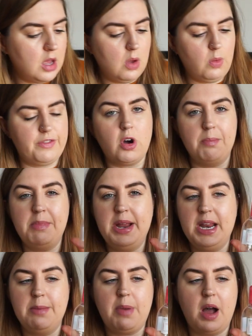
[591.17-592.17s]
We've got a
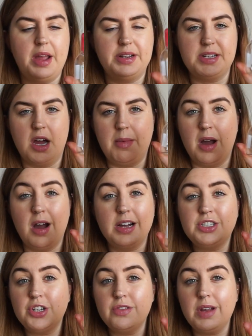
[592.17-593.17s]
mini Bioderma. I
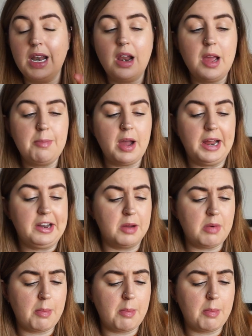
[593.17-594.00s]
do really like Bioderma,